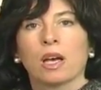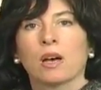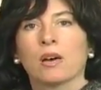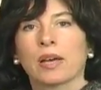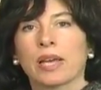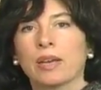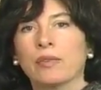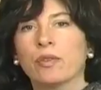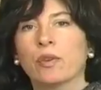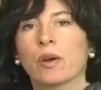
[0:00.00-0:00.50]

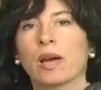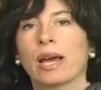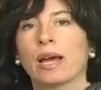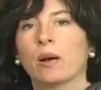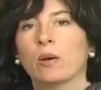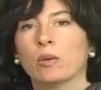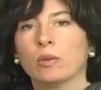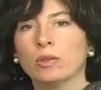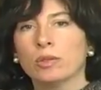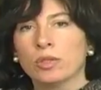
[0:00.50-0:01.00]
However,
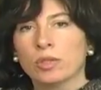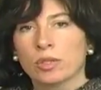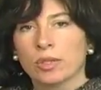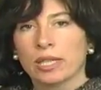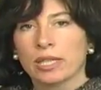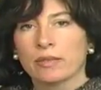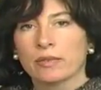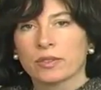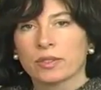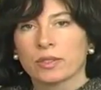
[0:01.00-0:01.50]
I also
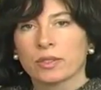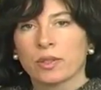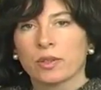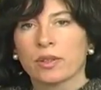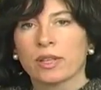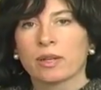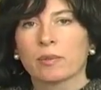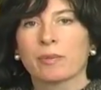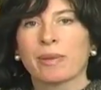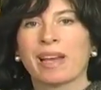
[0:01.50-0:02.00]
have to
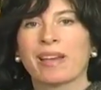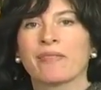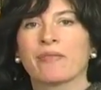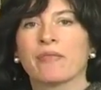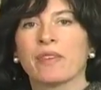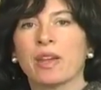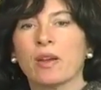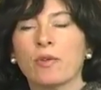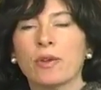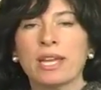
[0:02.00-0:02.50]
know that my
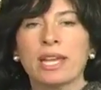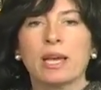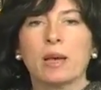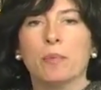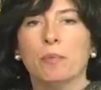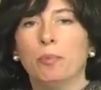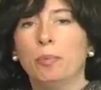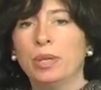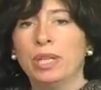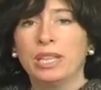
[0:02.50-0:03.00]
very
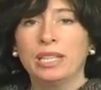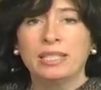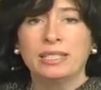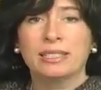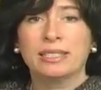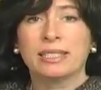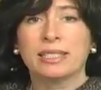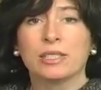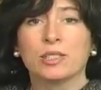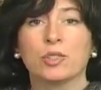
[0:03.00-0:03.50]

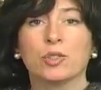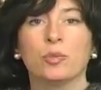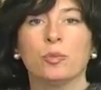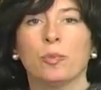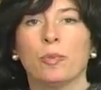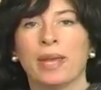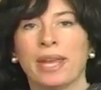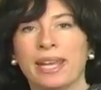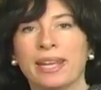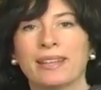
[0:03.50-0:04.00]
ability to
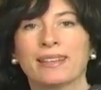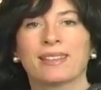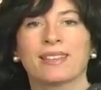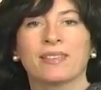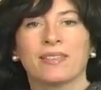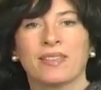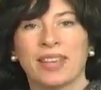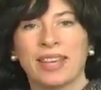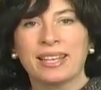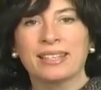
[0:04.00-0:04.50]
make
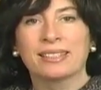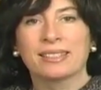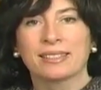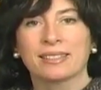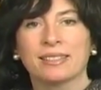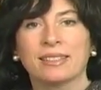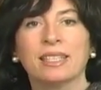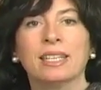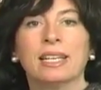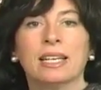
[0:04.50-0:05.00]
the
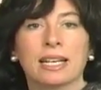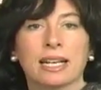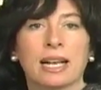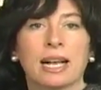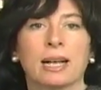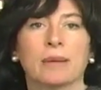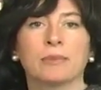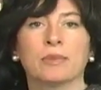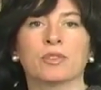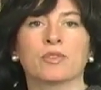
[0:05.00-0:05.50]
vessel
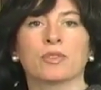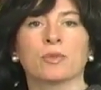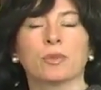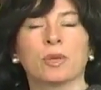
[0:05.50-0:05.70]
comes